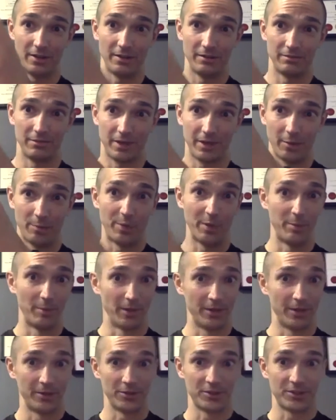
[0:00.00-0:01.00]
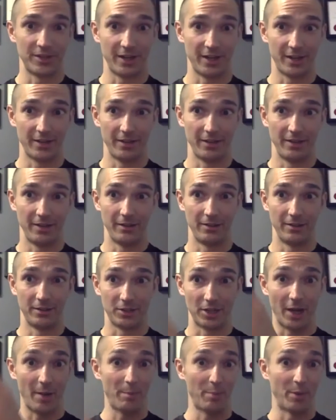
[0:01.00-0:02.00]
help people understand the
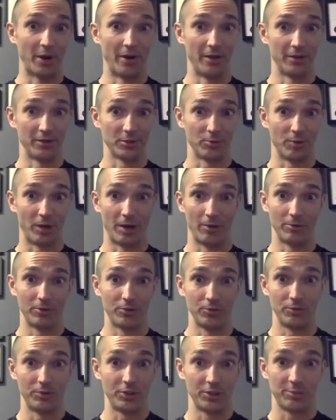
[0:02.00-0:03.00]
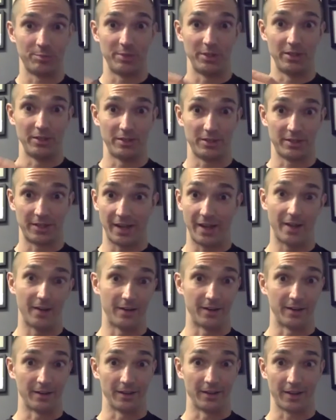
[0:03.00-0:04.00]
top part of the squat, which would just be
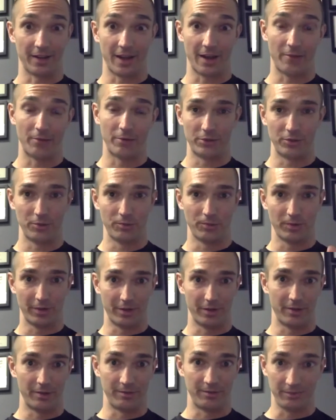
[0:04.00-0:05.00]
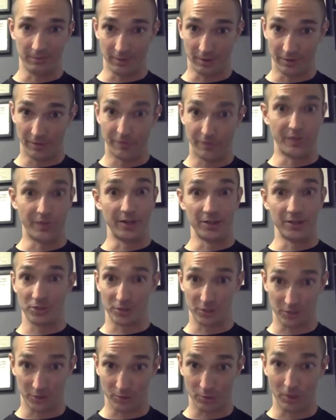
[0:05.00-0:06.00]
standing. Like, how would you want to finish
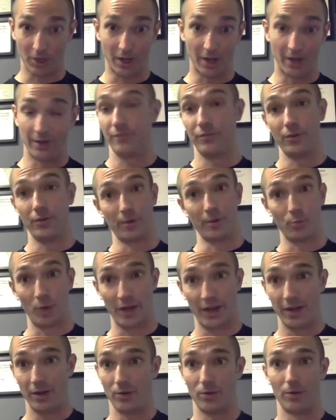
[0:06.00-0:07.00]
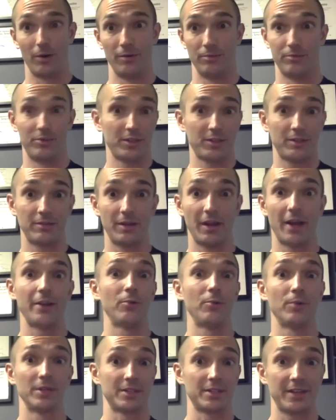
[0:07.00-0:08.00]
the squat if you had weight, or just how do
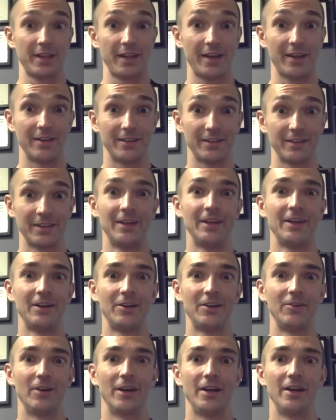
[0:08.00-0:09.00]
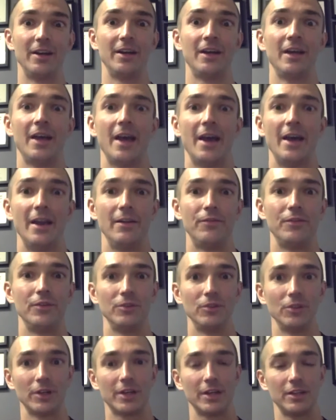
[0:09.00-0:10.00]
you want to stand, right? And if you
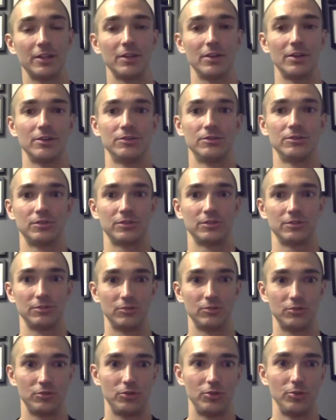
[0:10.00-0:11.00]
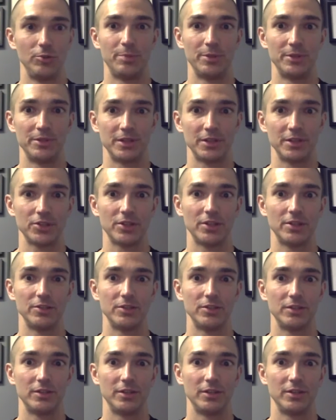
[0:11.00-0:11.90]
look at those two positions,